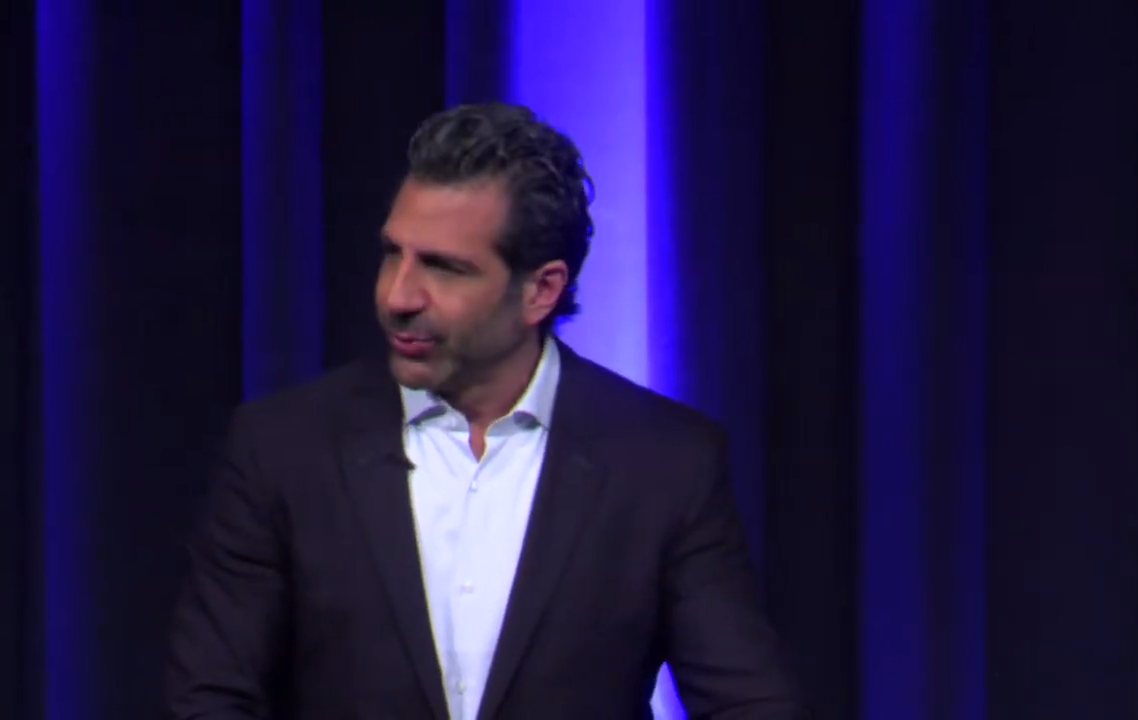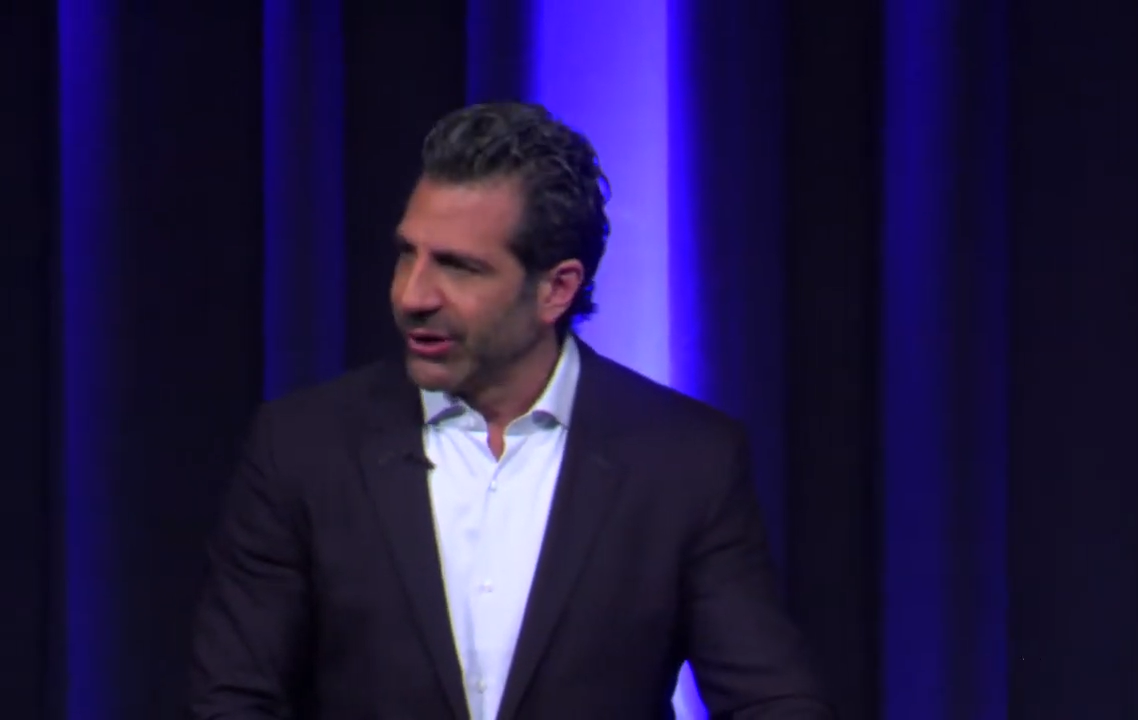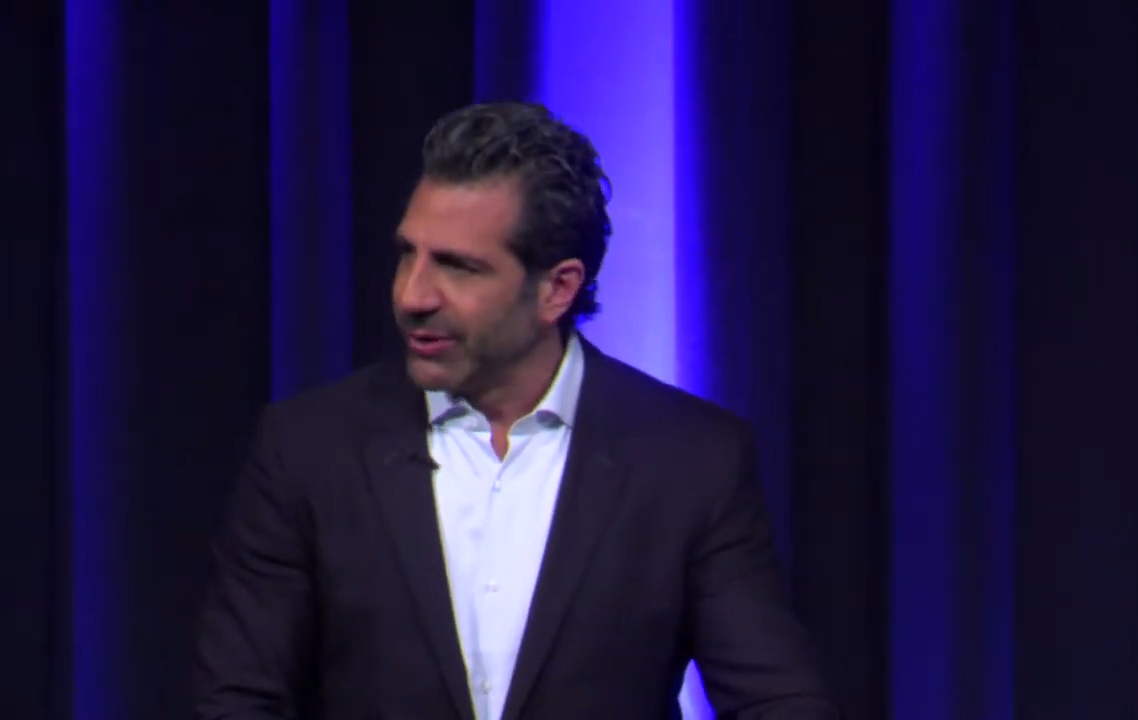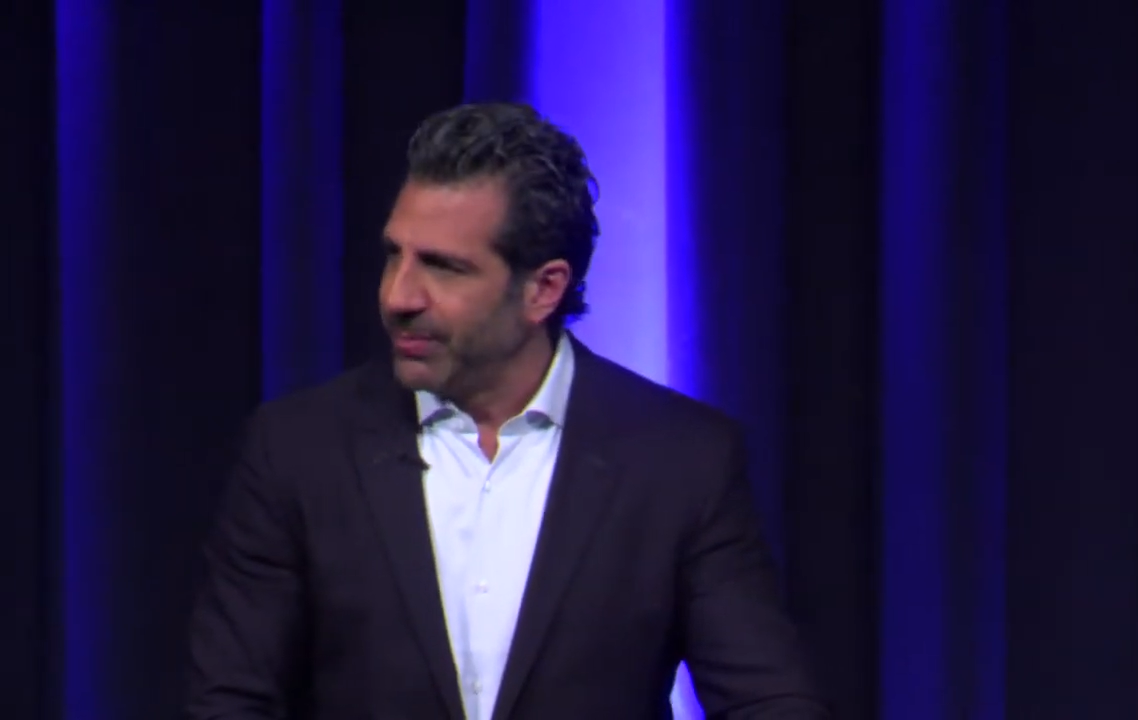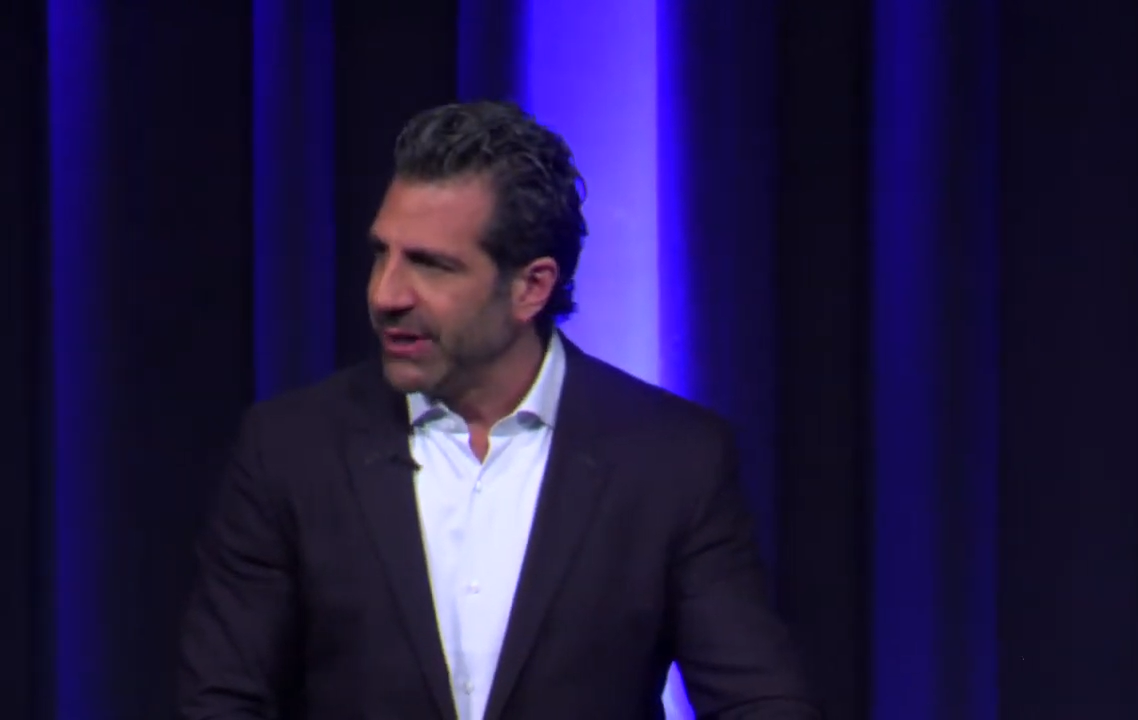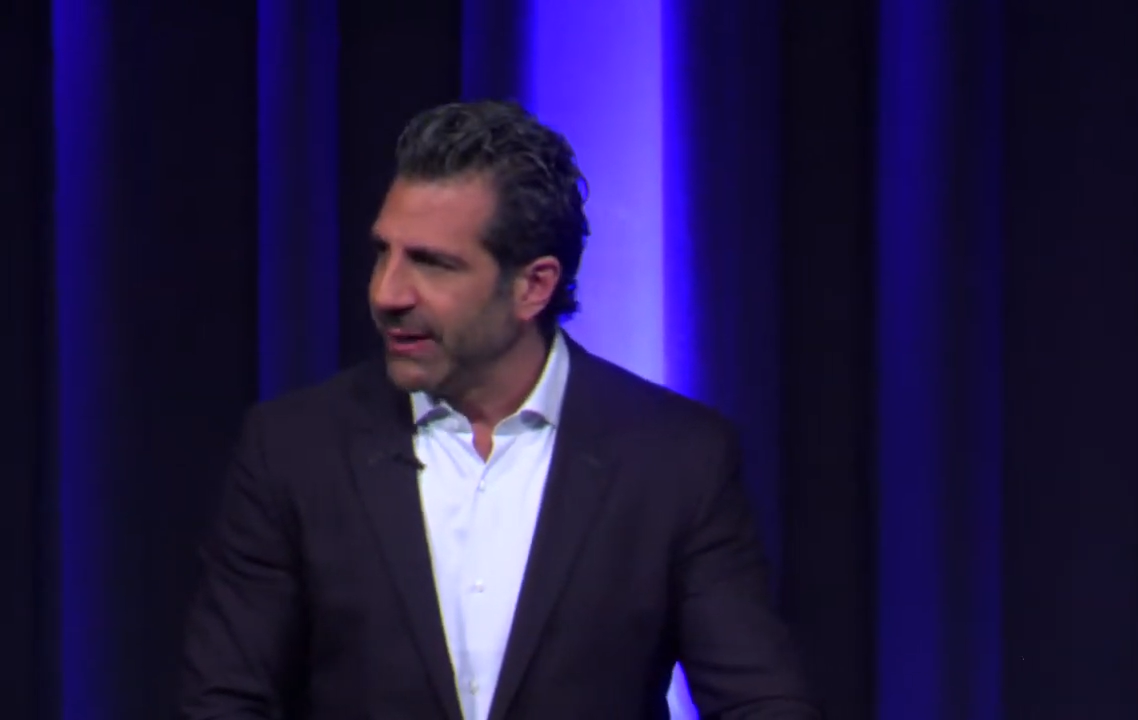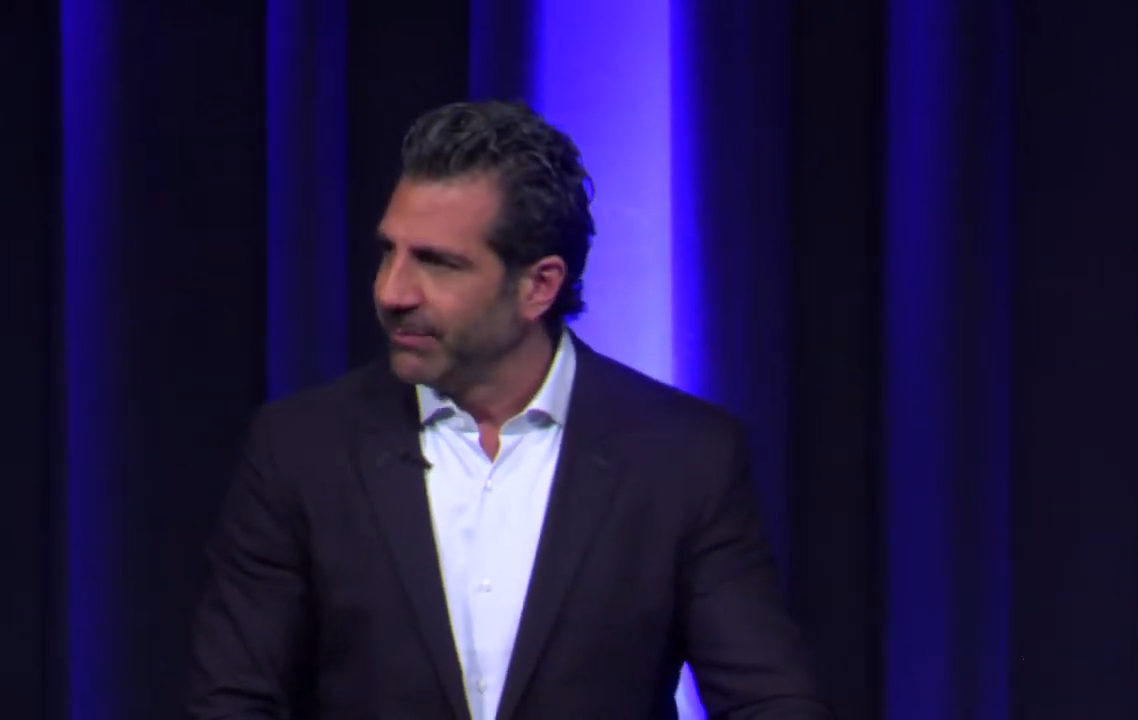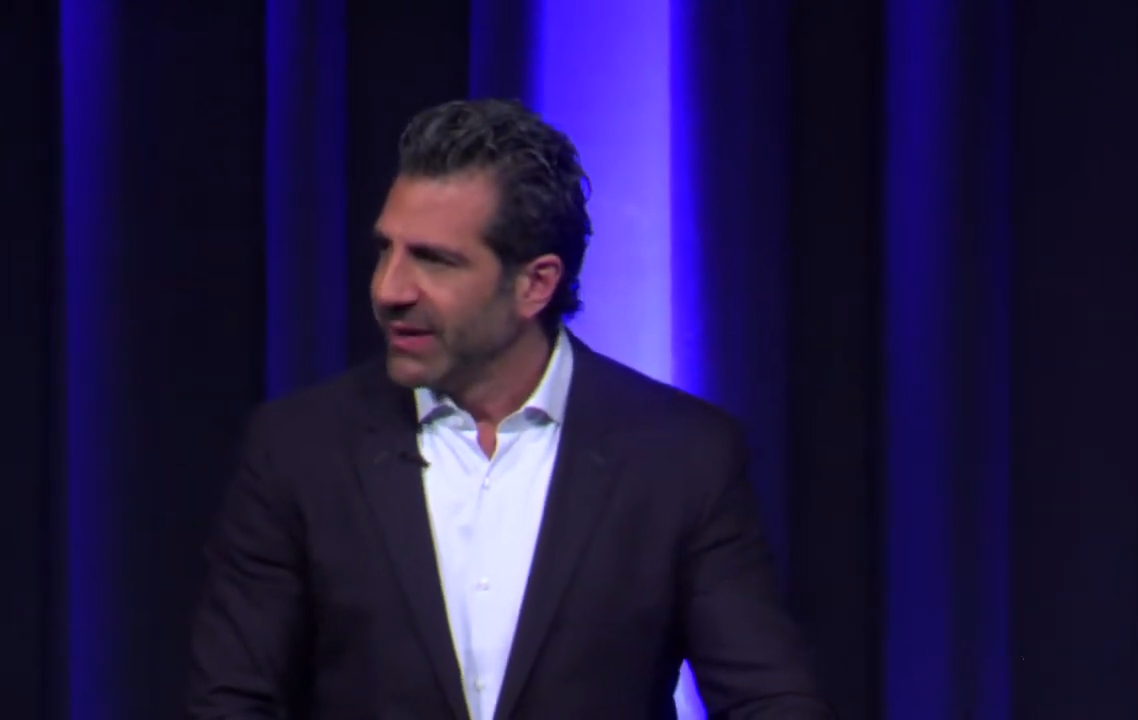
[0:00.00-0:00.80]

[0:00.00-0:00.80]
were going to be.